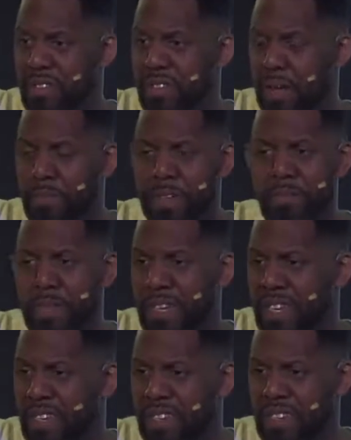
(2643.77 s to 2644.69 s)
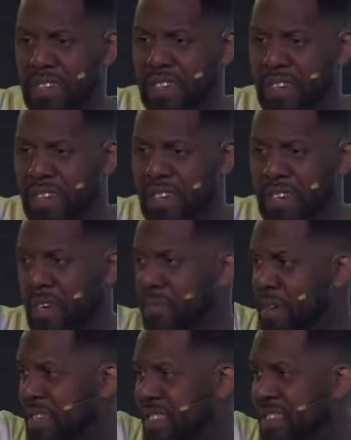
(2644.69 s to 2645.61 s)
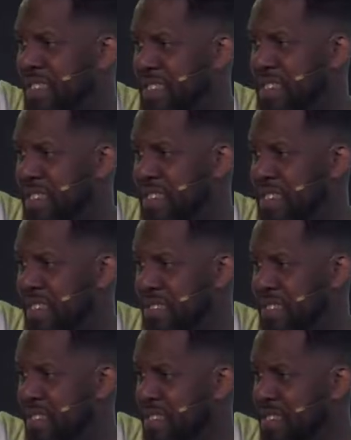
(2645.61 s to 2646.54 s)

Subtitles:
I'm committed. And I'm consistent to this.